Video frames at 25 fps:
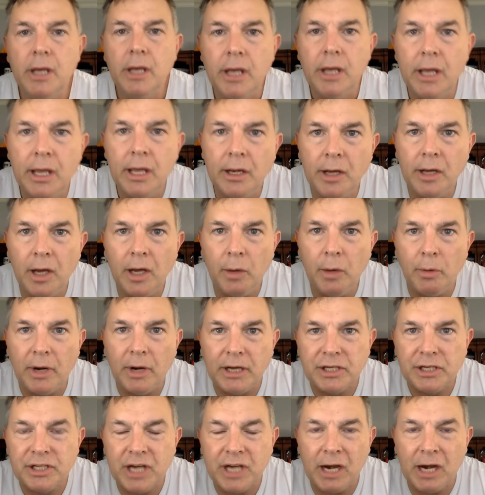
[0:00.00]
And uh, when
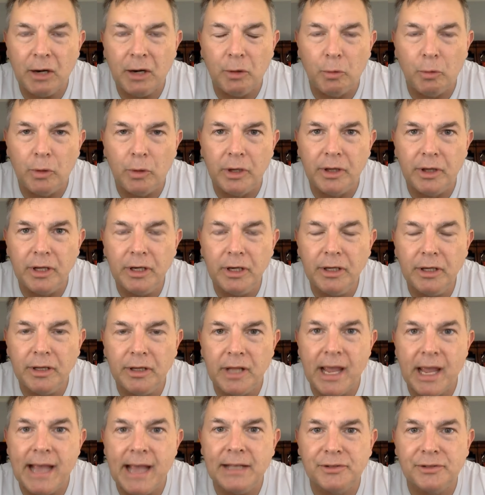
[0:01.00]
I share it with you,
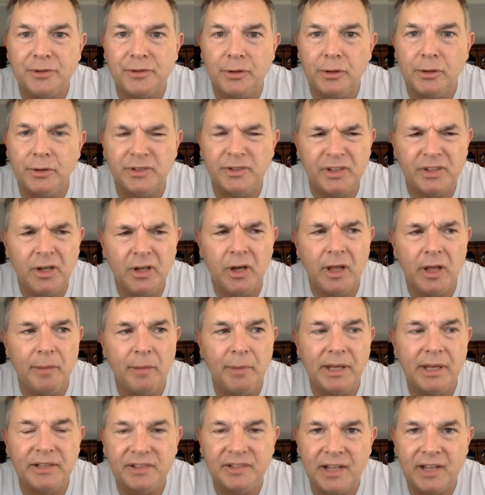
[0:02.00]
the answer, you'll say, oh,
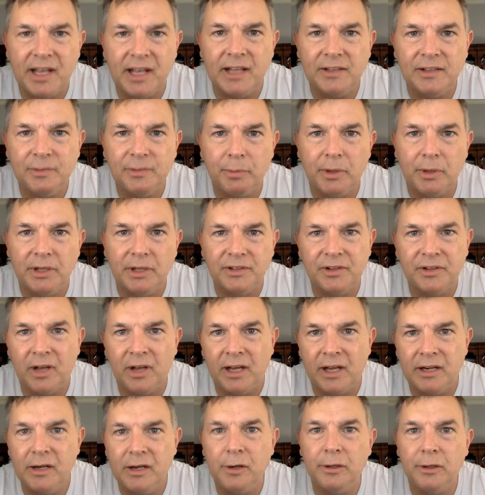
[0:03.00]
that makes sense, but it's
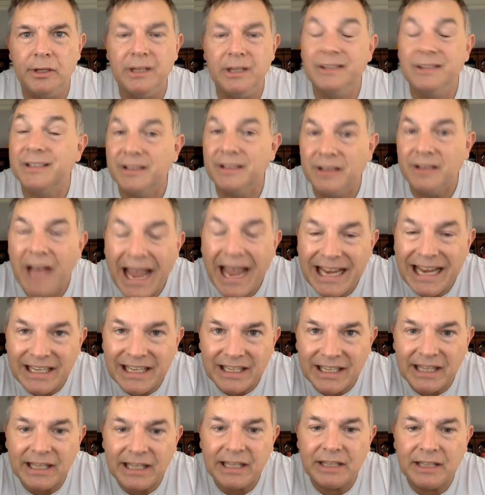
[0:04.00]
not nearly as
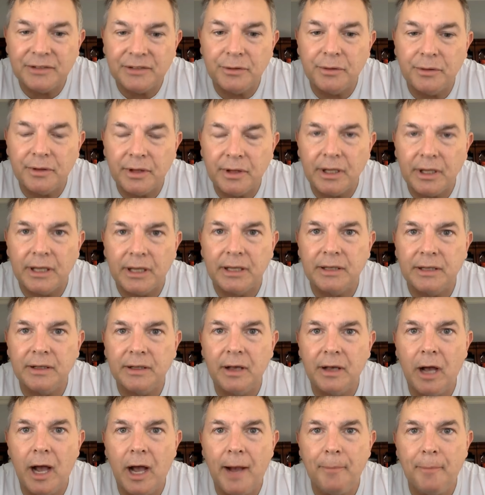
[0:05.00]
enlightening as you think.
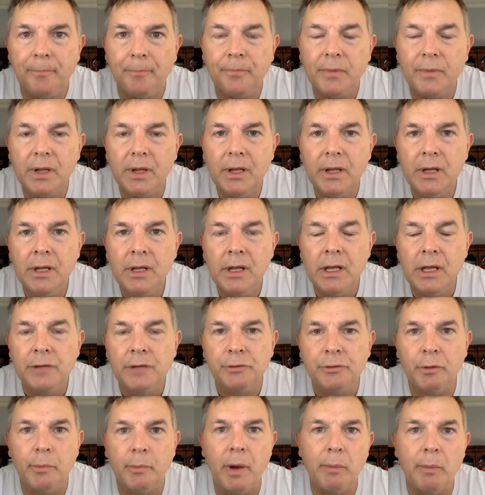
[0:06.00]
Um,
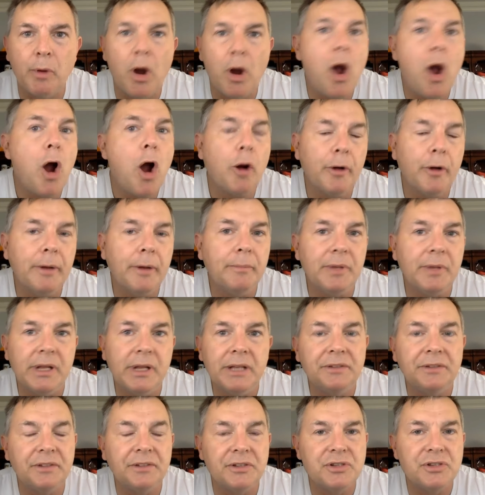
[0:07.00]
so remember,
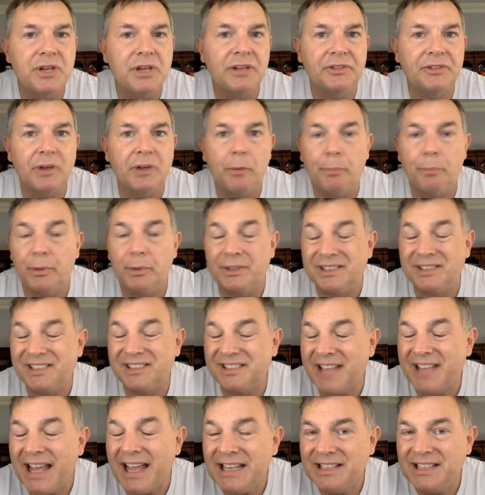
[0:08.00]
RMDs is just a
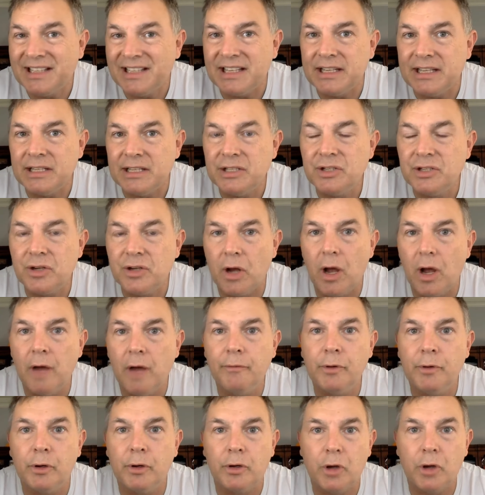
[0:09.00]
percentage
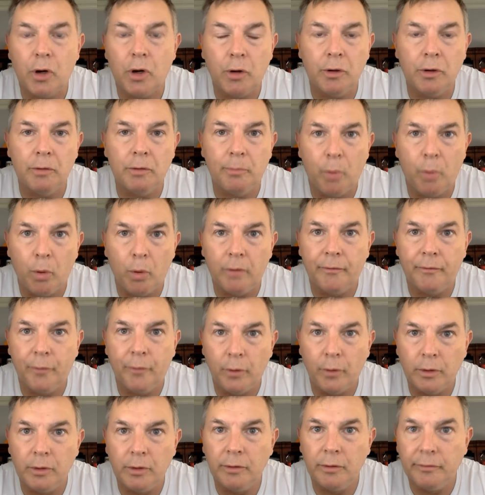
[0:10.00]
of your current
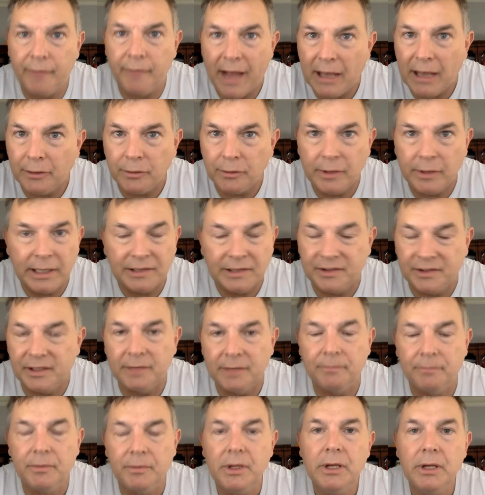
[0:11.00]
portfolio value. That's
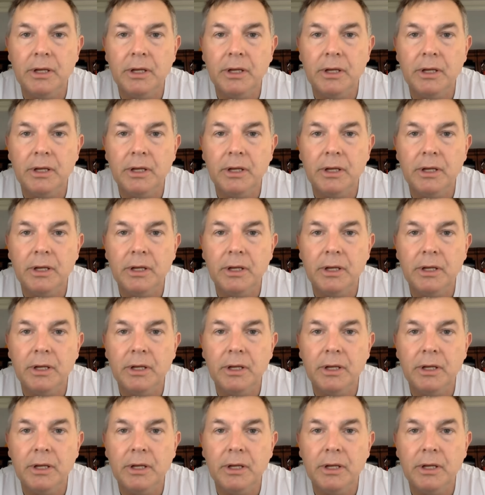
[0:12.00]
it.